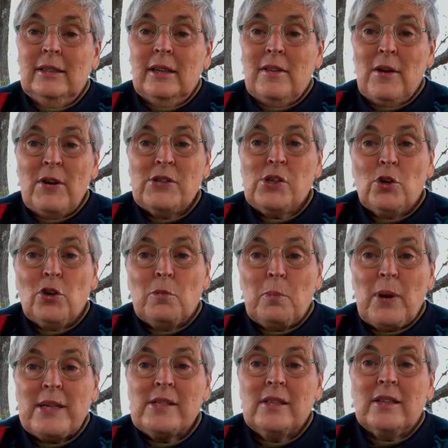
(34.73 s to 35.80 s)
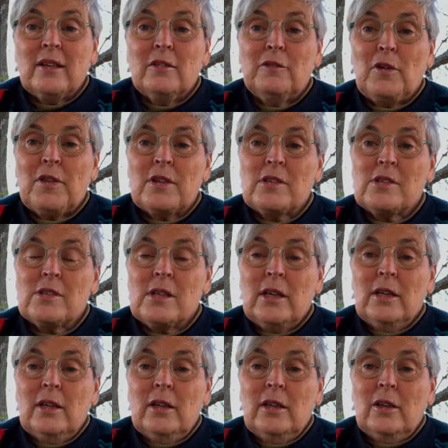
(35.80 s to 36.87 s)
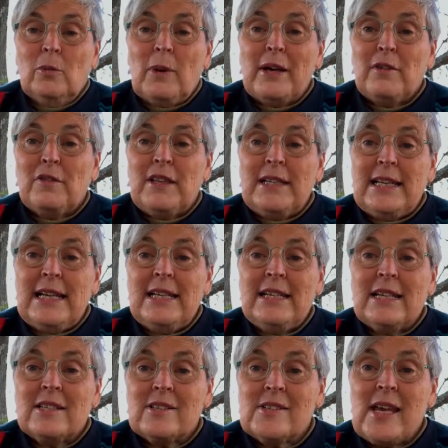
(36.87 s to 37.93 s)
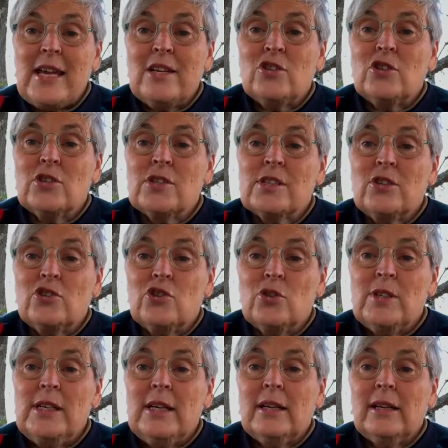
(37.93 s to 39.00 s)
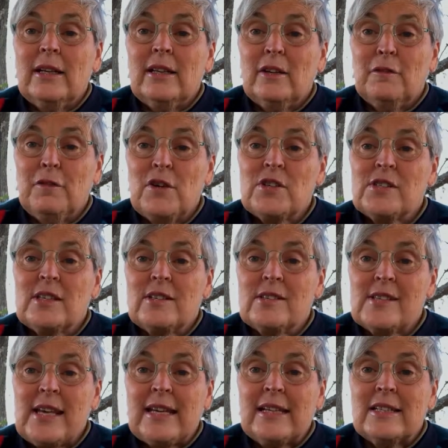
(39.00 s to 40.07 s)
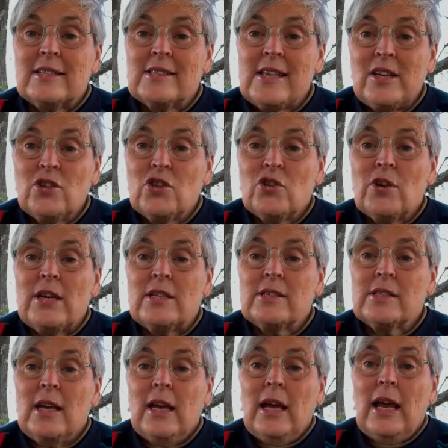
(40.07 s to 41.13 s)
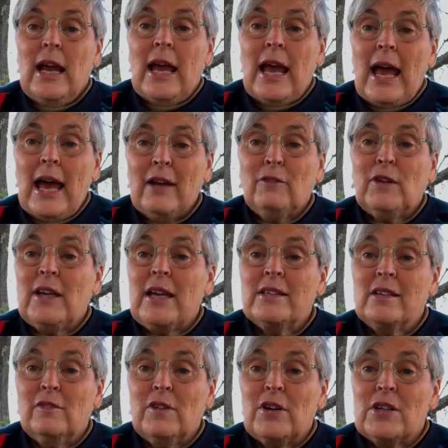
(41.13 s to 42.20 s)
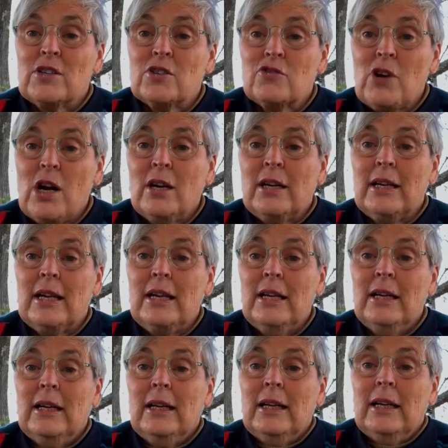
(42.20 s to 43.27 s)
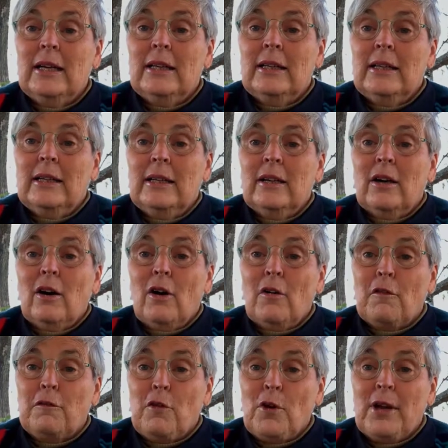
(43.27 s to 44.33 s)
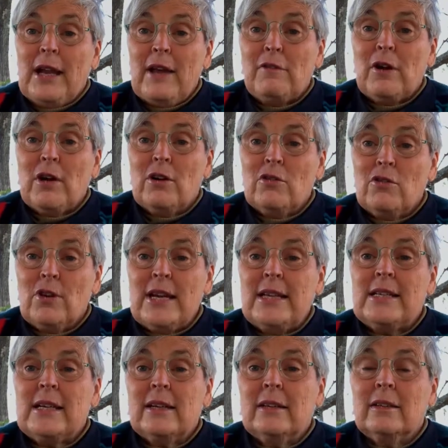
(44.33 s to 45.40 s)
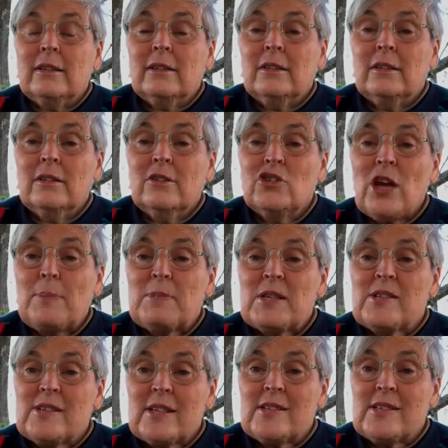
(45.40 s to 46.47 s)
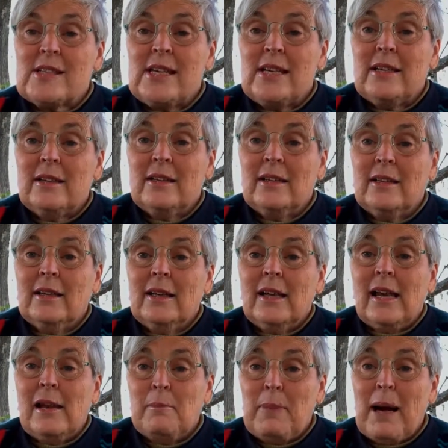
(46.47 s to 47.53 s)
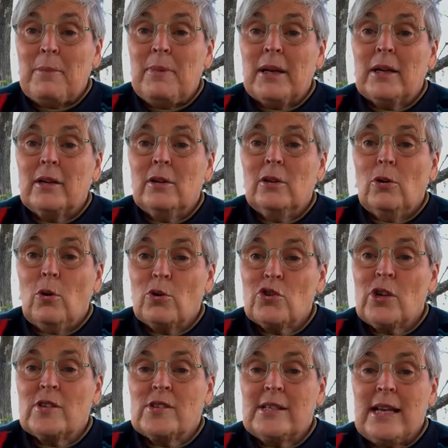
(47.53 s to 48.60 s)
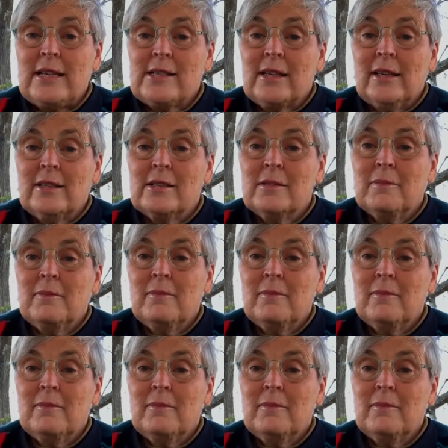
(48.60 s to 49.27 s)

There is a good precedent for this. One of the leading sages in Judea in the 1st and 2nd centuries advocated very strongly for never reading chapter 16 in public or translating it.